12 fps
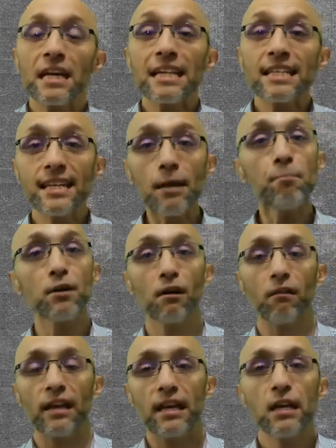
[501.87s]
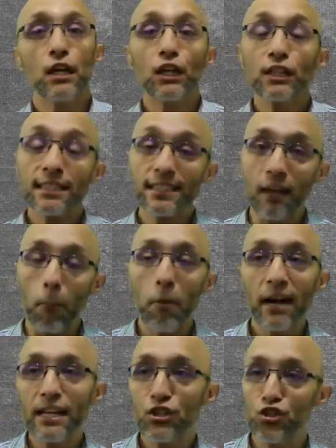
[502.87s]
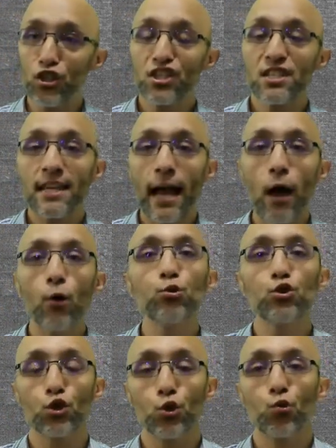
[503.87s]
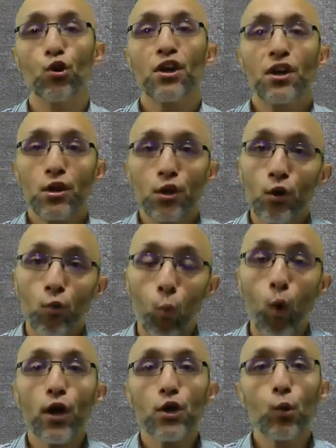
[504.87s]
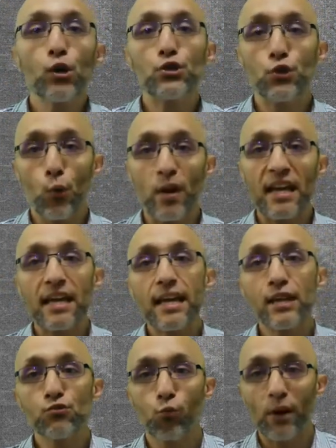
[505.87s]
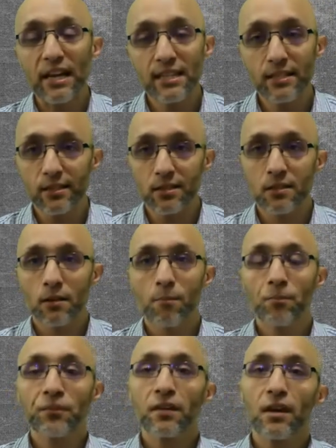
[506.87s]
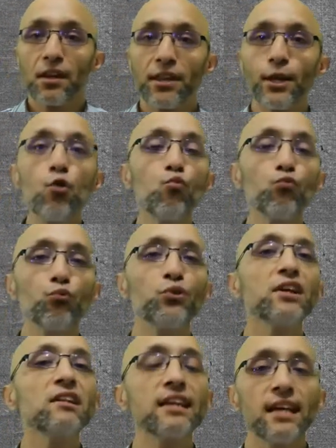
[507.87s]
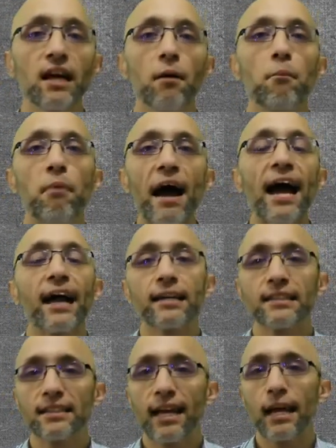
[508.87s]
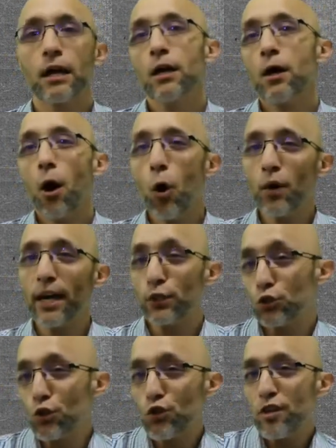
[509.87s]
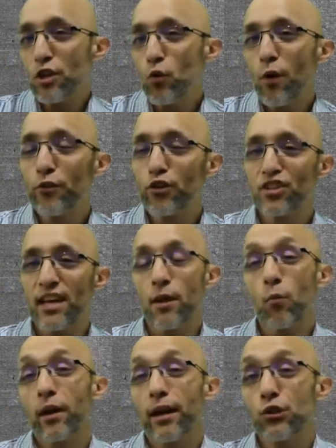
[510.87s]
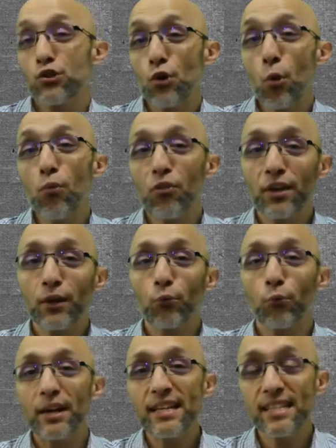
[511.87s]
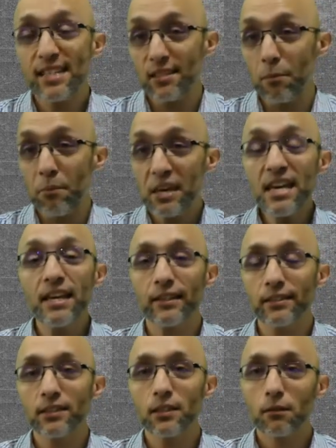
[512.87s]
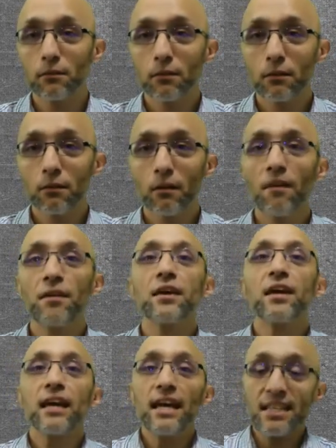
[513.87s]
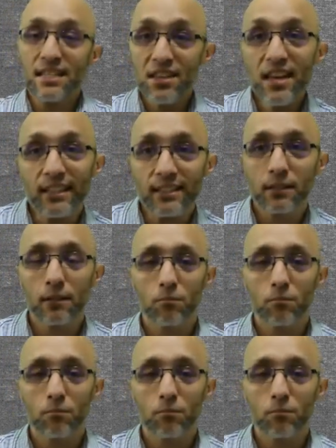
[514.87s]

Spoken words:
Typically, somebody just tells you what you're doing is racist. They don't really come back and say, okay, so that you understand what I don't think racism is this.